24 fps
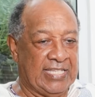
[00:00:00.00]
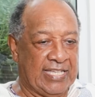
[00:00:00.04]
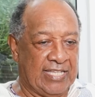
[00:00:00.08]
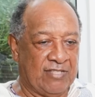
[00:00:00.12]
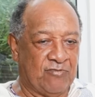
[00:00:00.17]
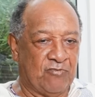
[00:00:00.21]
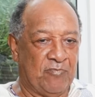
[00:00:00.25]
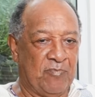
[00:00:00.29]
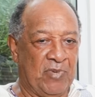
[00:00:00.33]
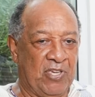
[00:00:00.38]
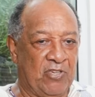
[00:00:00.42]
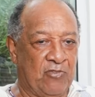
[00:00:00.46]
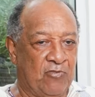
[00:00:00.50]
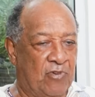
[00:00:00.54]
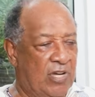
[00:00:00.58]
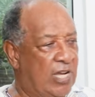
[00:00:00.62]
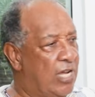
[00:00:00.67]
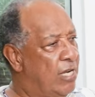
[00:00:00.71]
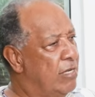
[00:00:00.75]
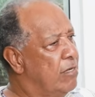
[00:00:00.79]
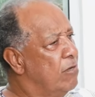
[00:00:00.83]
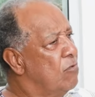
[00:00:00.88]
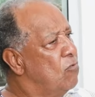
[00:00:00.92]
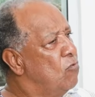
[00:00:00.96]
said to me, you
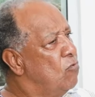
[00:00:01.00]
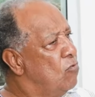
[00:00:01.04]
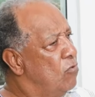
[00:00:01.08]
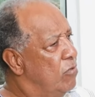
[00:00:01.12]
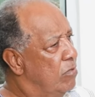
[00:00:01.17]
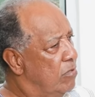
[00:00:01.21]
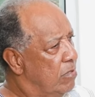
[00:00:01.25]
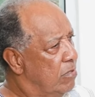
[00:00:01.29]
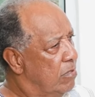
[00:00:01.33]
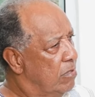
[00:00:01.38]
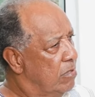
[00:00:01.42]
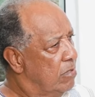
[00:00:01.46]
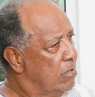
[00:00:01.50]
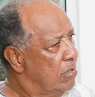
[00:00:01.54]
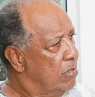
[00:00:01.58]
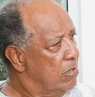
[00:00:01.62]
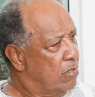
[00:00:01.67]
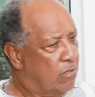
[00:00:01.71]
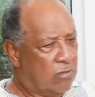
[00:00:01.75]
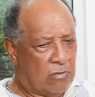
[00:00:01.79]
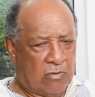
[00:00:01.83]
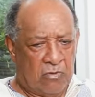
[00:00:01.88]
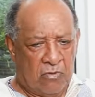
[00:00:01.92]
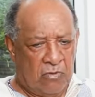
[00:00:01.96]
can, who?
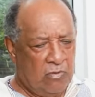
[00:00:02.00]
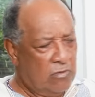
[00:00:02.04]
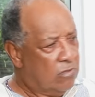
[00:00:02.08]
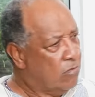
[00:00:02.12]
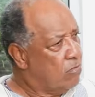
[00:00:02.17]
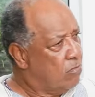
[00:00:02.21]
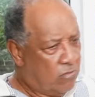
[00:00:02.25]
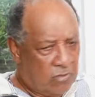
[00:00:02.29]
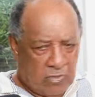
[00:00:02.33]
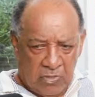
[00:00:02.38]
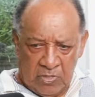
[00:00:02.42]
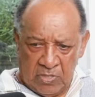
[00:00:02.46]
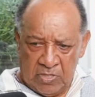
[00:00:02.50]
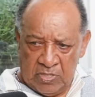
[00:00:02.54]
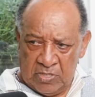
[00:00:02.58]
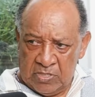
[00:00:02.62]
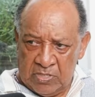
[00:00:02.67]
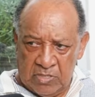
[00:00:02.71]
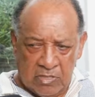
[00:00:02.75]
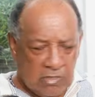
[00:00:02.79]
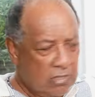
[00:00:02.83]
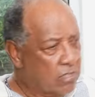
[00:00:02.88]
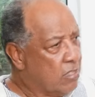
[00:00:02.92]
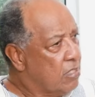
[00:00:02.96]

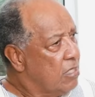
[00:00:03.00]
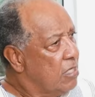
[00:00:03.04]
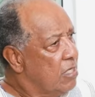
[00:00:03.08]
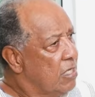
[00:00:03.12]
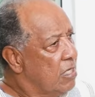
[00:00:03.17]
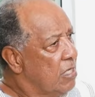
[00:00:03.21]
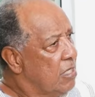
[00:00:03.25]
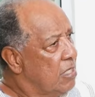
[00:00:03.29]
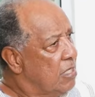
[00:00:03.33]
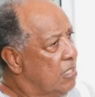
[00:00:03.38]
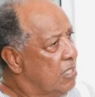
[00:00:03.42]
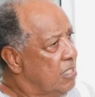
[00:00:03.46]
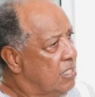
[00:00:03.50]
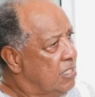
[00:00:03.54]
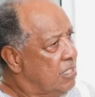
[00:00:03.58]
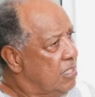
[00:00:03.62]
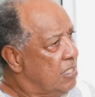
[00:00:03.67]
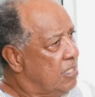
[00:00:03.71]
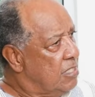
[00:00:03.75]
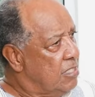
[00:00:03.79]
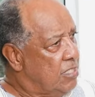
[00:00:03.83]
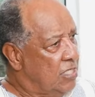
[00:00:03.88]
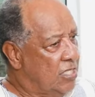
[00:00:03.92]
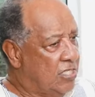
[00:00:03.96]
This
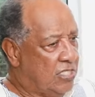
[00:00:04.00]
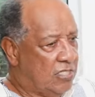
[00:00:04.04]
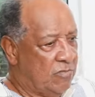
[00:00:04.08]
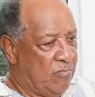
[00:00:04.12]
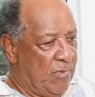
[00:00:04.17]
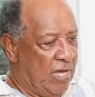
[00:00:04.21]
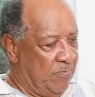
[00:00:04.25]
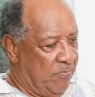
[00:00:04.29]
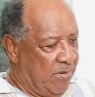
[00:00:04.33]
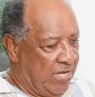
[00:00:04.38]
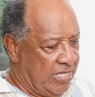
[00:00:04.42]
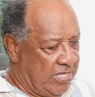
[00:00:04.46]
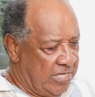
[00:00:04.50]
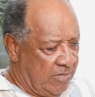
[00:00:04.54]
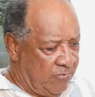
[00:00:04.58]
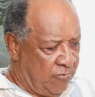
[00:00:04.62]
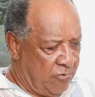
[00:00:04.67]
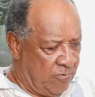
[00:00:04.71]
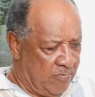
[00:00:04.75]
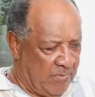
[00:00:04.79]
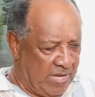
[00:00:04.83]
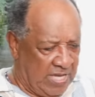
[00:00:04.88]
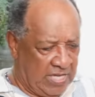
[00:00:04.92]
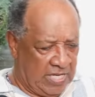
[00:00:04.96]
is my
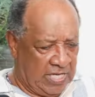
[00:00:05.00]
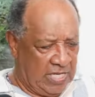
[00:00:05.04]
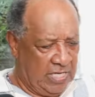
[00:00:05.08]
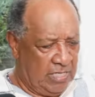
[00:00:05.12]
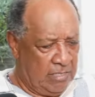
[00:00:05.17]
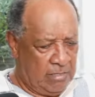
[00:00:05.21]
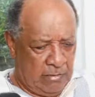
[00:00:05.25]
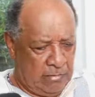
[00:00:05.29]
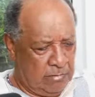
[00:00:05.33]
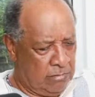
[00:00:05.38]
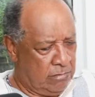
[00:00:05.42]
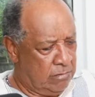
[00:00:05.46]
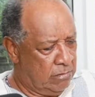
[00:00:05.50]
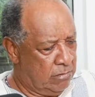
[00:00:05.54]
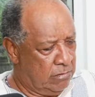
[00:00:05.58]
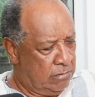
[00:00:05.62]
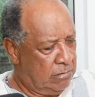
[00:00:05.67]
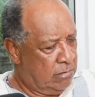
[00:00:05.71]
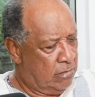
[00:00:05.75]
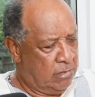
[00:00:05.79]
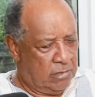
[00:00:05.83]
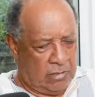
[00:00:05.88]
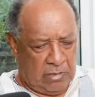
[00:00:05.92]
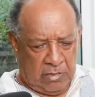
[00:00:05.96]
passport, my kid.
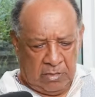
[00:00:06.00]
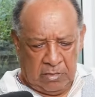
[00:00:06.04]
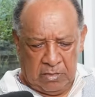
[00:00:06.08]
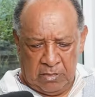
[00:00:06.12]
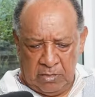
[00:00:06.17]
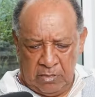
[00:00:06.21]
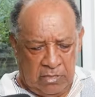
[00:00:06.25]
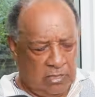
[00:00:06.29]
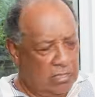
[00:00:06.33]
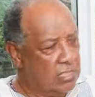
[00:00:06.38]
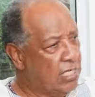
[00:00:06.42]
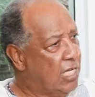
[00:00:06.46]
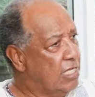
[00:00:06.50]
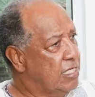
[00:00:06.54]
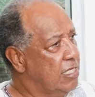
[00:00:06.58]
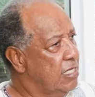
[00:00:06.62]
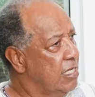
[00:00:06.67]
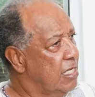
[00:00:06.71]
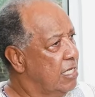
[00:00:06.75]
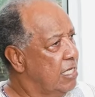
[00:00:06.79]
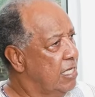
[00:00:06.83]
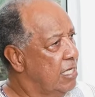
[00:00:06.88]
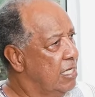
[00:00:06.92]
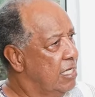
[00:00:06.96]
This is,
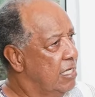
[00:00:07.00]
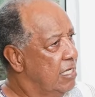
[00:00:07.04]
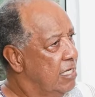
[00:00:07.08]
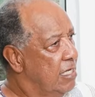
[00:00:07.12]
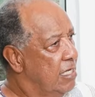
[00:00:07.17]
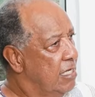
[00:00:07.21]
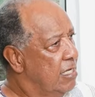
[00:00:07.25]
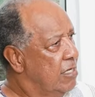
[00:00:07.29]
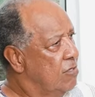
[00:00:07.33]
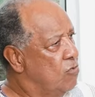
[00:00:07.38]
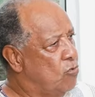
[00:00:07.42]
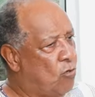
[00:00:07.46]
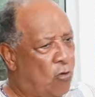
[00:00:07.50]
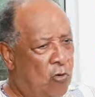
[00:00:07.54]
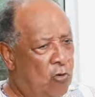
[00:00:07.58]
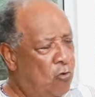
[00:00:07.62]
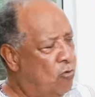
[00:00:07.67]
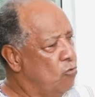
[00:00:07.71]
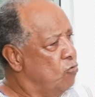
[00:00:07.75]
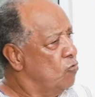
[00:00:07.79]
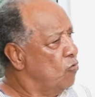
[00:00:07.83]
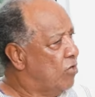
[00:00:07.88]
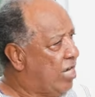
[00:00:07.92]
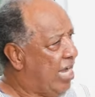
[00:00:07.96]
nothing here.
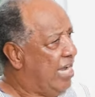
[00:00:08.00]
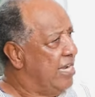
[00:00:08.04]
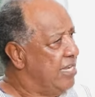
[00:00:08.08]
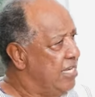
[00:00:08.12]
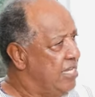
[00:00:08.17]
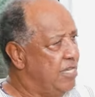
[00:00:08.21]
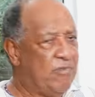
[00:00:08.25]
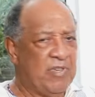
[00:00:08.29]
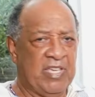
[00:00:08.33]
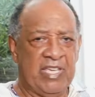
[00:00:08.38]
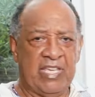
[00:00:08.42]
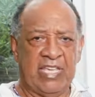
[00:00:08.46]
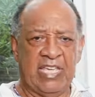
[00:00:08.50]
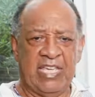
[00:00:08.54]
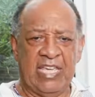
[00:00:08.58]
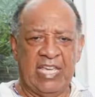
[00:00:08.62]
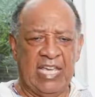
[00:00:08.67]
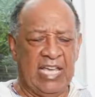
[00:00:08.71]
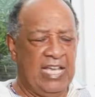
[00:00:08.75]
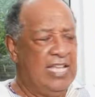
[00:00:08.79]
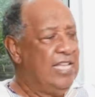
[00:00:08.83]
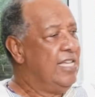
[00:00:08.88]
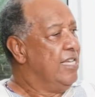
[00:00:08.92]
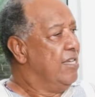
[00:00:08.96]
No, you can't live in
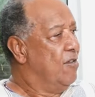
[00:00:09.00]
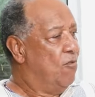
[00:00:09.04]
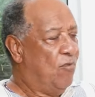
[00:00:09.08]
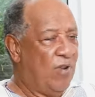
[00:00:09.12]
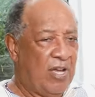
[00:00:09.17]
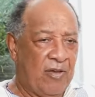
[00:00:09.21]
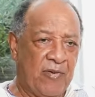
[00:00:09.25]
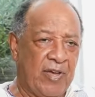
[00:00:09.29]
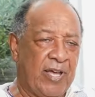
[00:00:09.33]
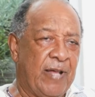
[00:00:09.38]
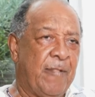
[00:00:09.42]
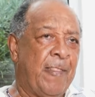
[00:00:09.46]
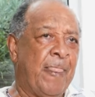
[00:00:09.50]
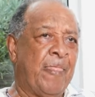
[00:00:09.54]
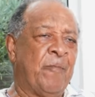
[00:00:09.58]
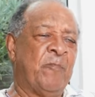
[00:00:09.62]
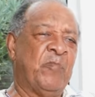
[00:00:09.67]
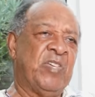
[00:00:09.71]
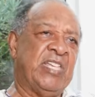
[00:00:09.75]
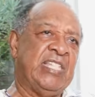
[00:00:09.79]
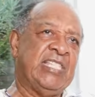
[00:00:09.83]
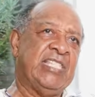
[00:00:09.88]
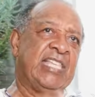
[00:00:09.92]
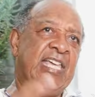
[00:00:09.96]
here. Whatever.
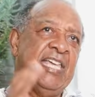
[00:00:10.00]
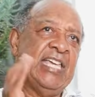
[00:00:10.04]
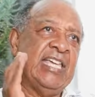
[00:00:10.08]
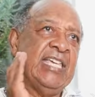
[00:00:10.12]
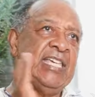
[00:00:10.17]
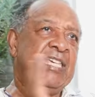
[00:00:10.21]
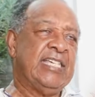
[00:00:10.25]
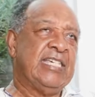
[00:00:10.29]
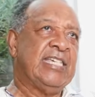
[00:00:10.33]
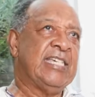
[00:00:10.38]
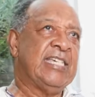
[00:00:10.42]
And then,